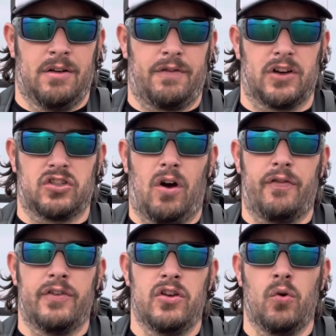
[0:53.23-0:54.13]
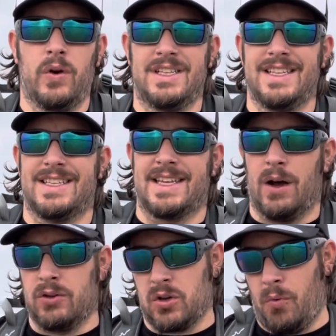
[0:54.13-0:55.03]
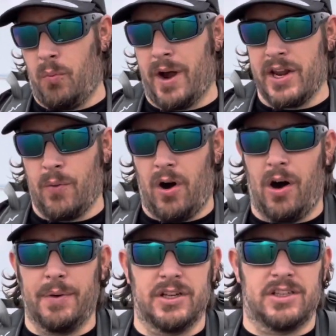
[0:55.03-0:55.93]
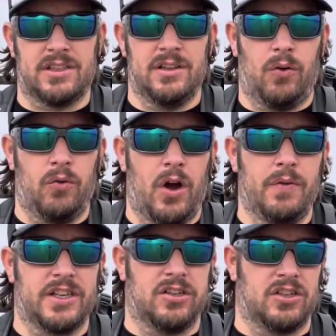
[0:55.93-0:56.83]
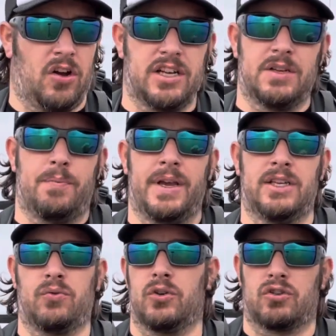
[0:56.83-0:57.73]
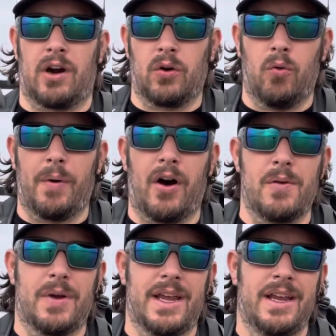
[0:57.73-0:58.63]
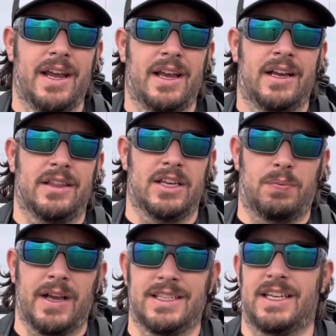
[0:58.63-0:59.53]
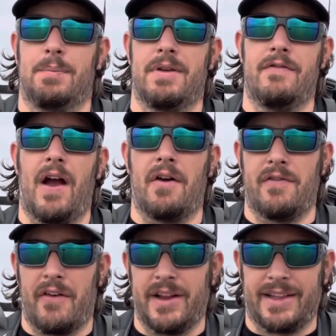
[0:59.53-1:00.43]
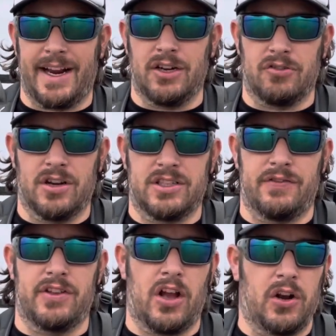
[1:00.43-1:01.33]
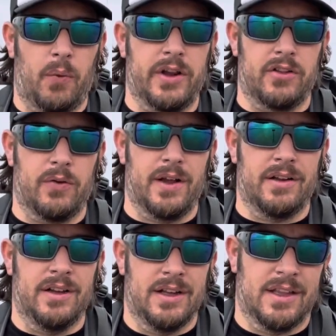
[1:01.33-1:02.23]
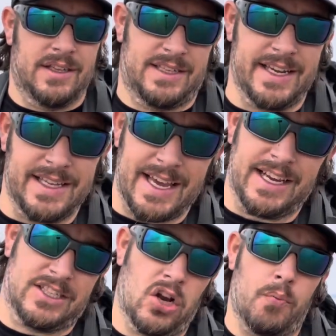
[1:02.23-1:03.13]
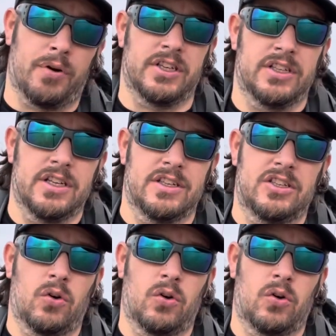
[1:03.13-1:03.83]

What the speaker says: First off, you always need to tell someone where you are, because although this looks nice and peaceful and tranquil behind me, these places can be very, very dangerous if you don't know what you're doing. The sea takes no prisoners, so